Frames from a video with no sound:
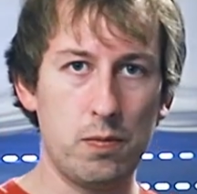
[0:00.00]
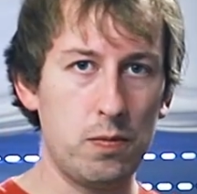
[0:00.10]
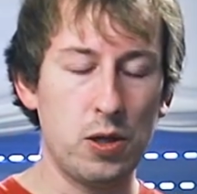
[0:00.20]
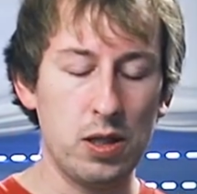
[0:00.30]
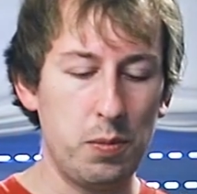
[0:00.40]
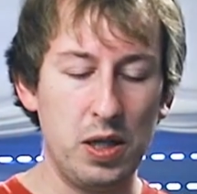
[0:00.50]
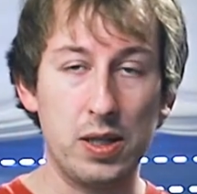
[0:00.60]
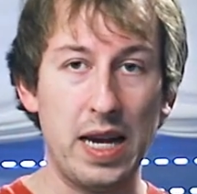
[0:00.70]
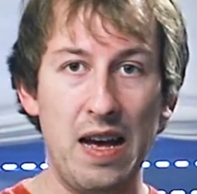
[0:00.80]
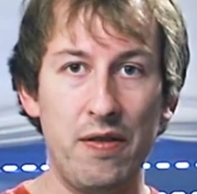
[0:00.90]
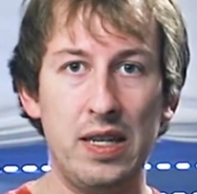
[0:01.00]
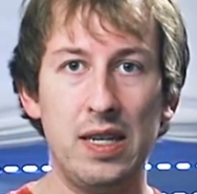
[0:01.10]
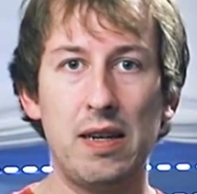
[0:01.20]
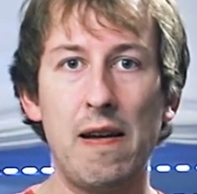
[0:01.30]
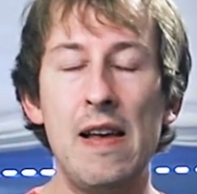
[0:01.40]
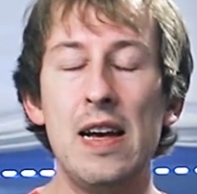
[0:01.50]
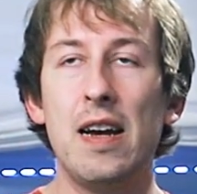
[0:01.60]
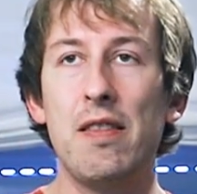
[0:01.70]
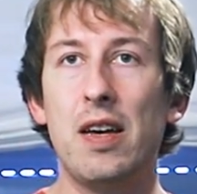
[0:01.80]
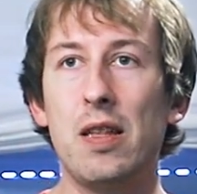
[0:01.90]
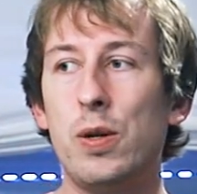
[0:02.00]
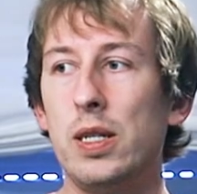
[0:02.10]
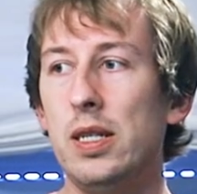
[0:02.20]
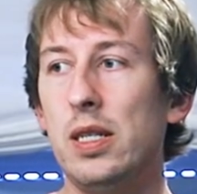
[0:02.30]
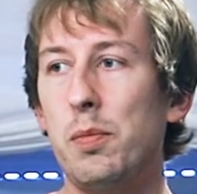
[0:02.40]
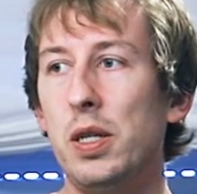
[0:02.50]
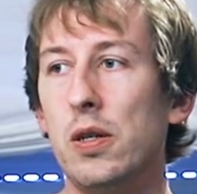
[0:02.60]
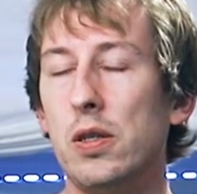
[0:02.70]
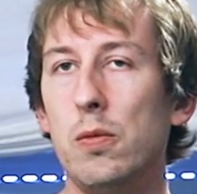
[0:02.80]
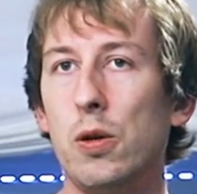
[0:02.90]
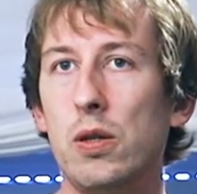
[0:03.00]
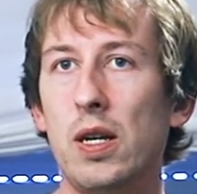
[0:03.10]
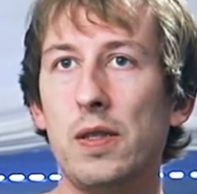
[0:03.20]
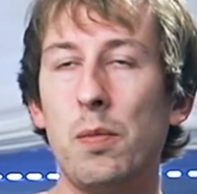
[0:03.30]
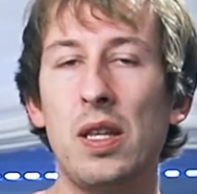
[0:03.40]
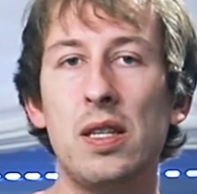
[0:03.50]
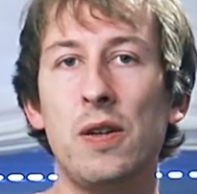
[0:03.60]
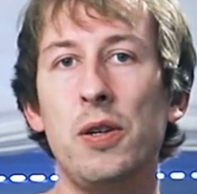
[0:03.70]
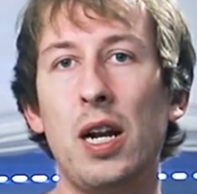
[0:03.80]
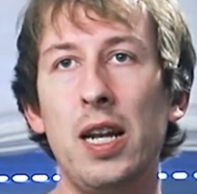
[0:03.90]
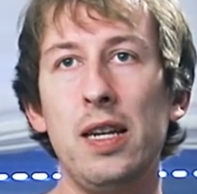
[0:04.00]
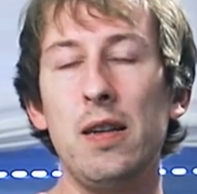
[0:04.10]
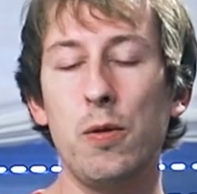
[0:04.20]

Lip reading: once because I have it here, and the other one is because you want to have something that's very clean,